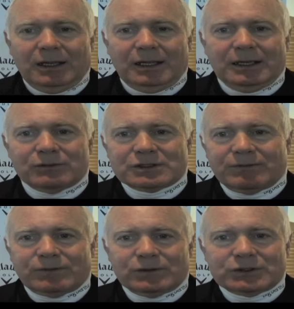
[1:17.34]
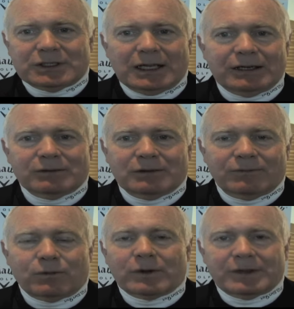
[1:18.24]
And that was the fourth
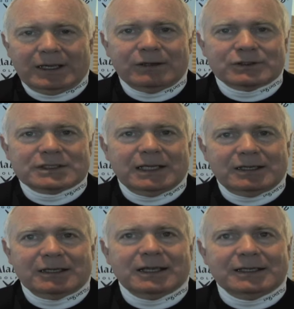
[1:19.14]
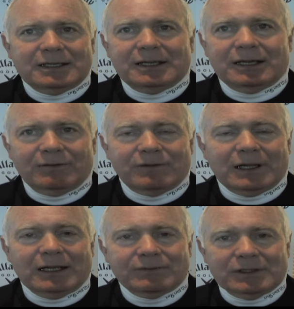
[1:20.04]
iron set in
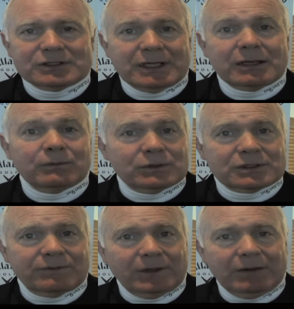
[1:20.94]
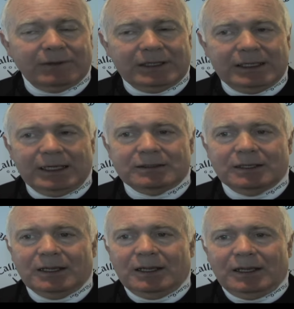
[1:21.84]
1985, and the second was the 588,
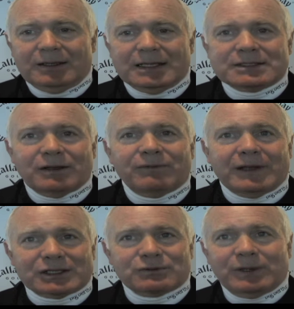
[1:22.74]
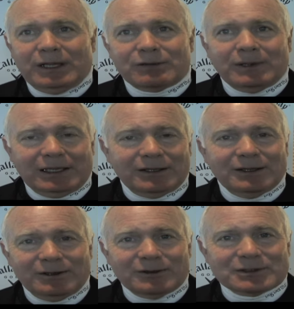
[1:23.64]
and that's how fast we iterated
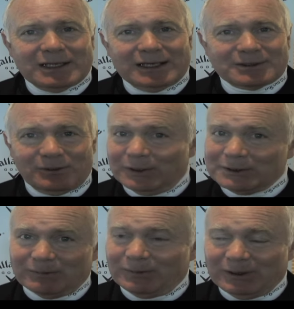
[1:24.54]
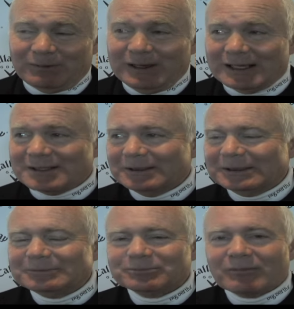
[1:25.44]
in those days. It wasn't very fast.
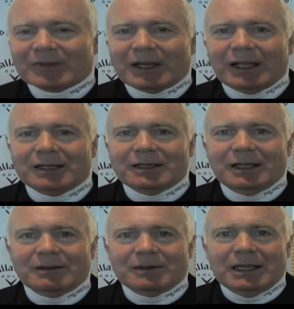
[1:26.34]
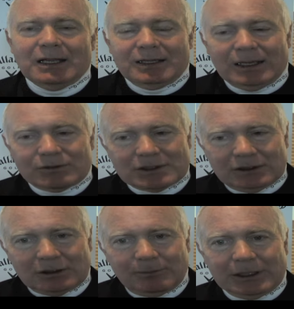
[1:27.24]
And that was a
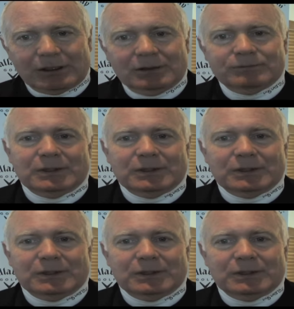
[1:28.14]
little bigger